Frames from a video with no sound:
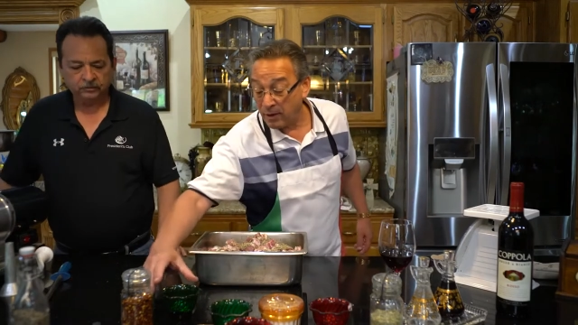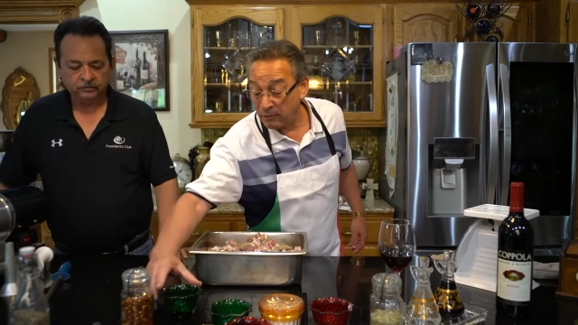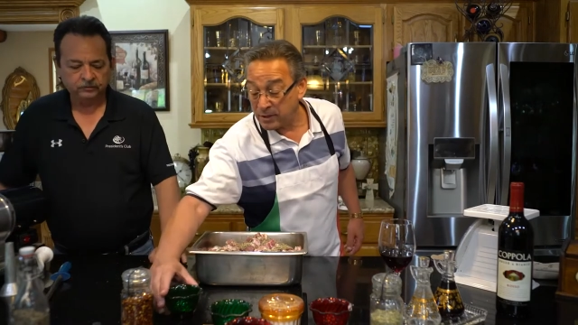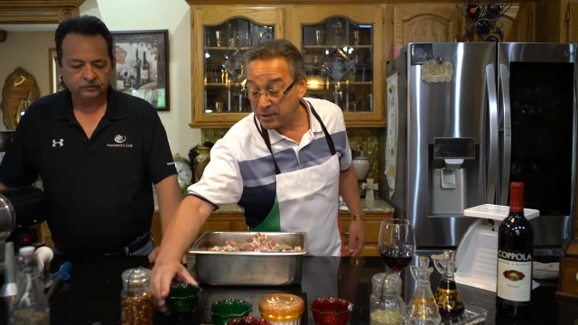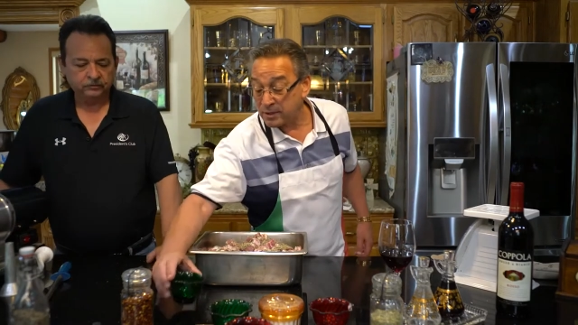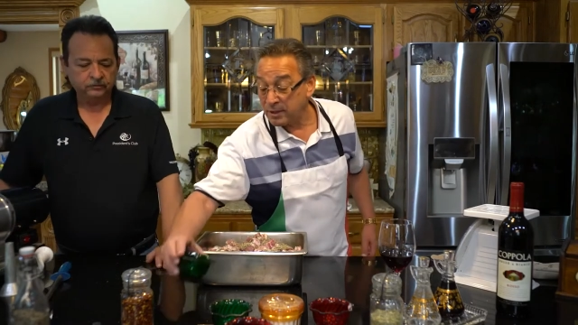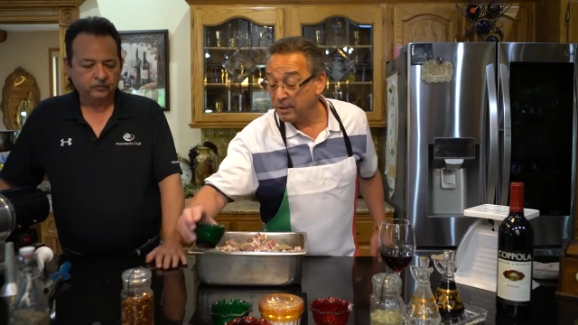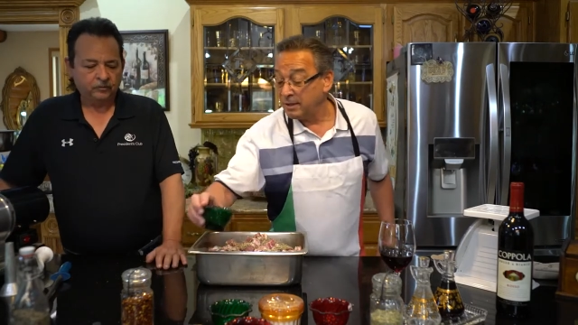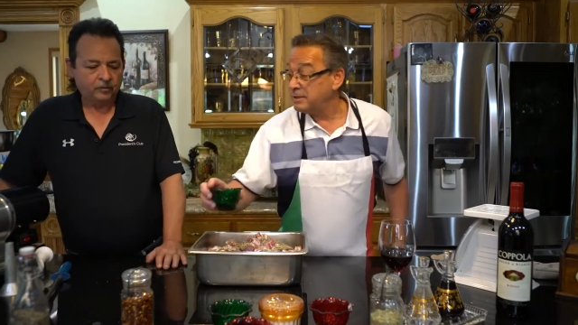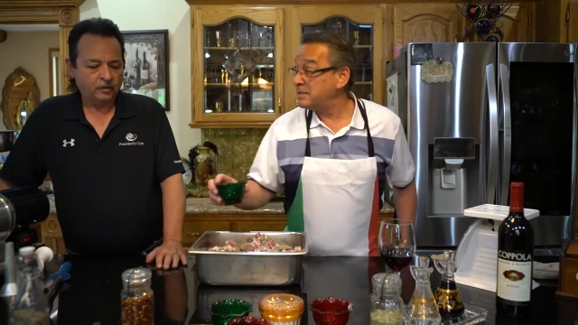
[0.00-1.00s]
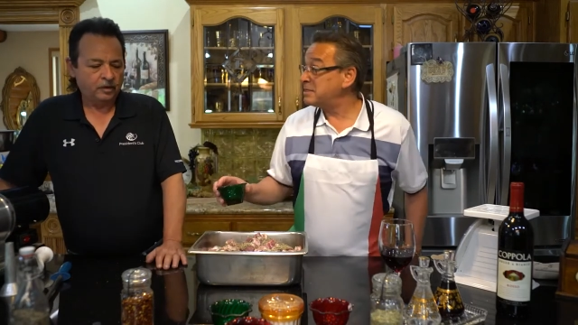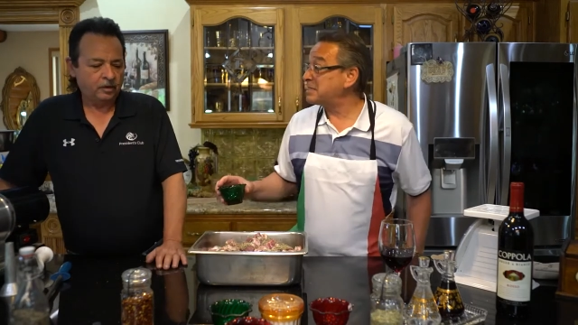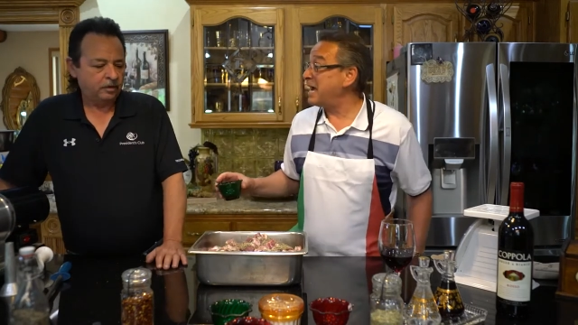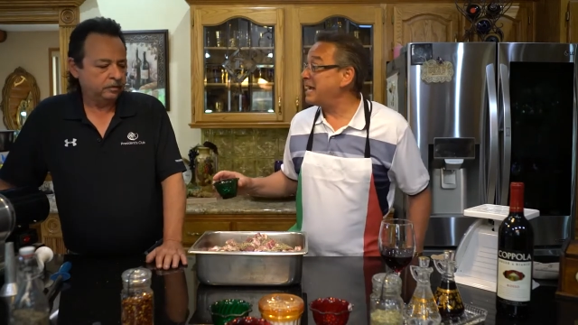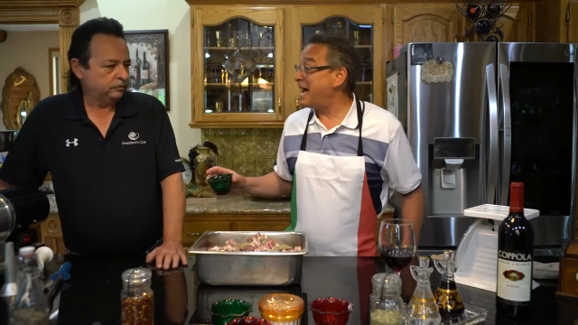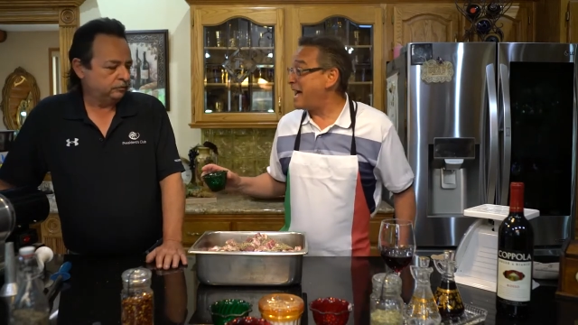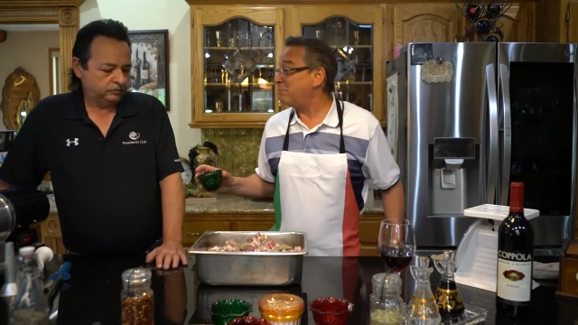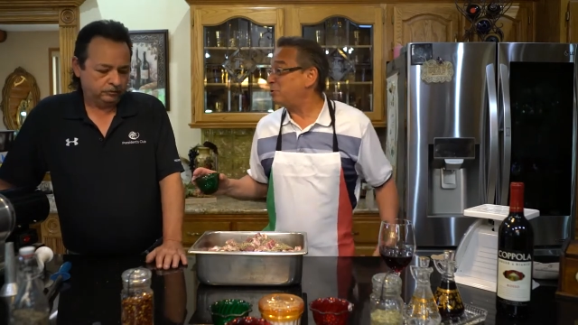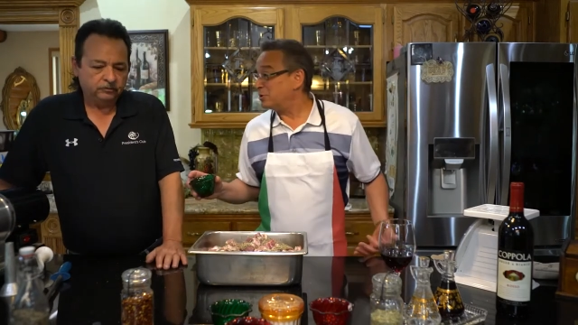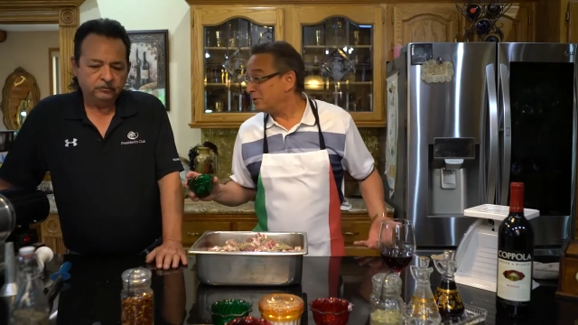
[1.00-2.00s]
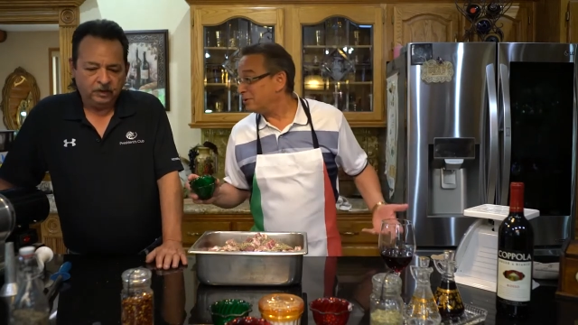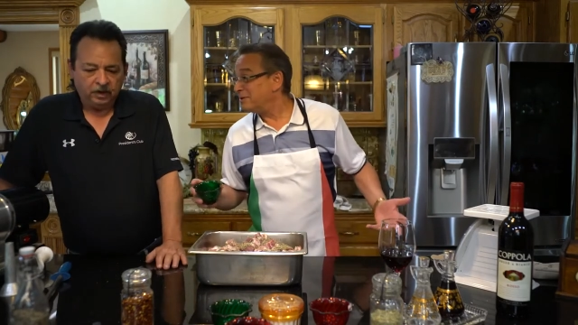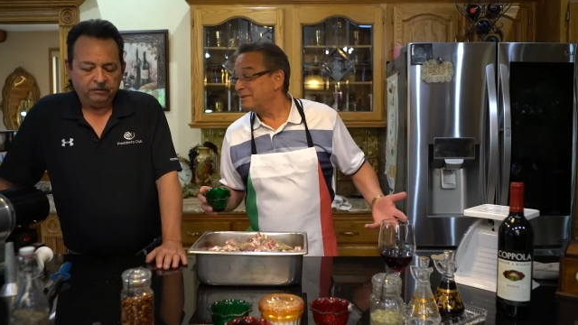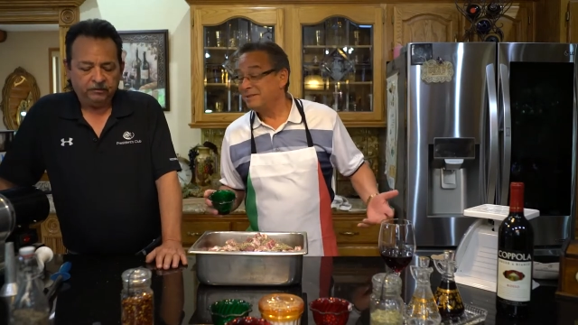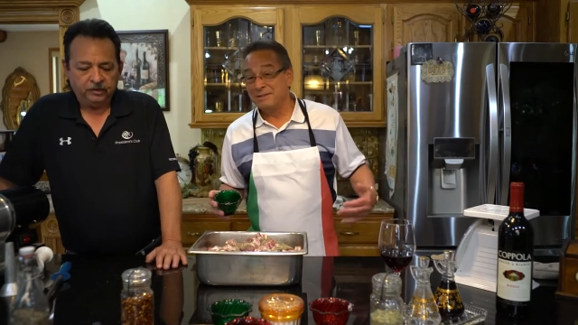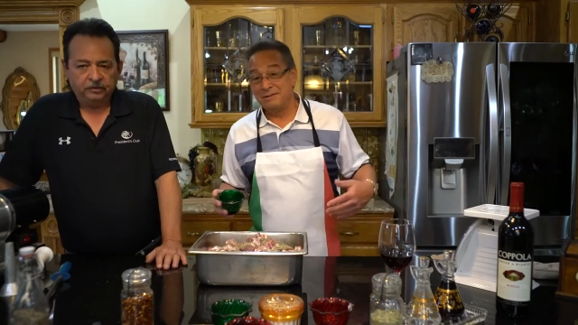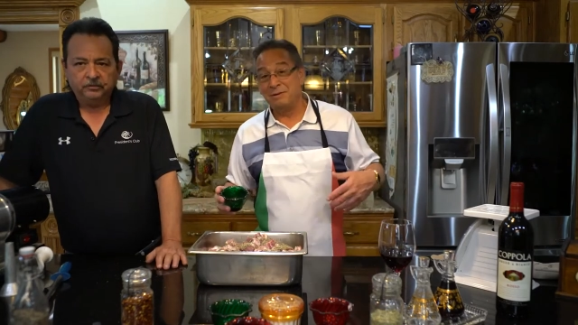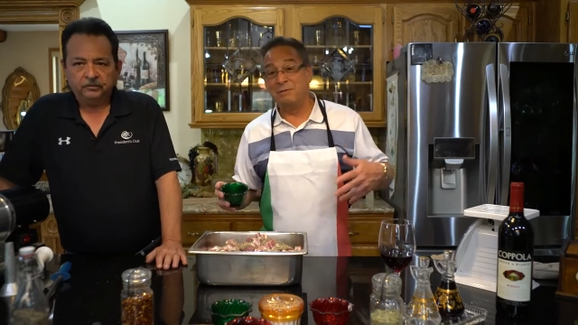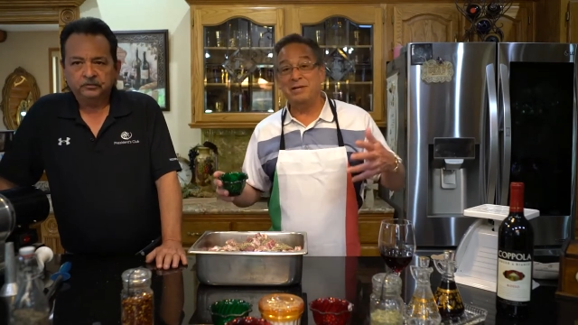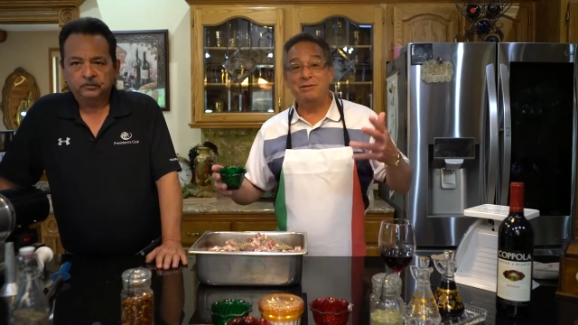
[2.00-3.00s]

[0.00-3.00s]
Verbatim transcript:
Speaker 1: Now this this is kind of optional. Yeah, yeah. You know, we